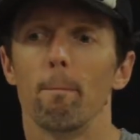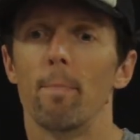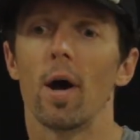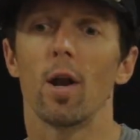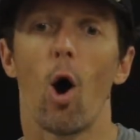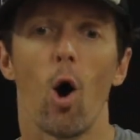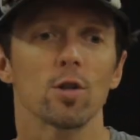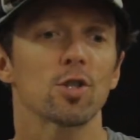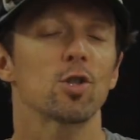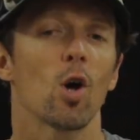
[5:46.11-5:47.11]
but
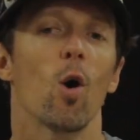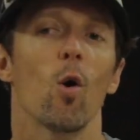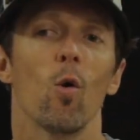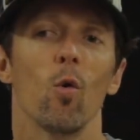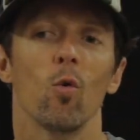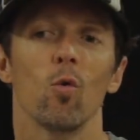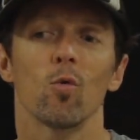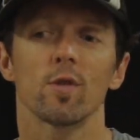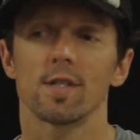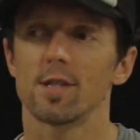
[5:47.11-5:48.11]

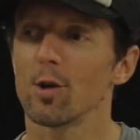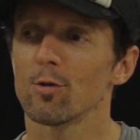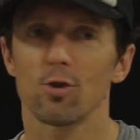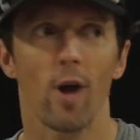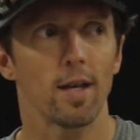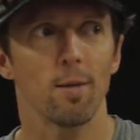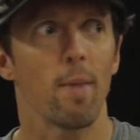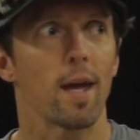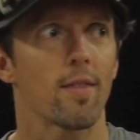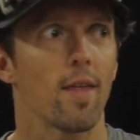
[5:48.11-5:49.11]
also still try to
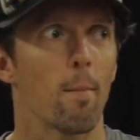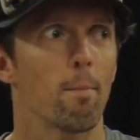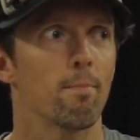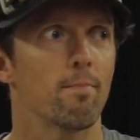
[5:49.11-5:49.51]
make them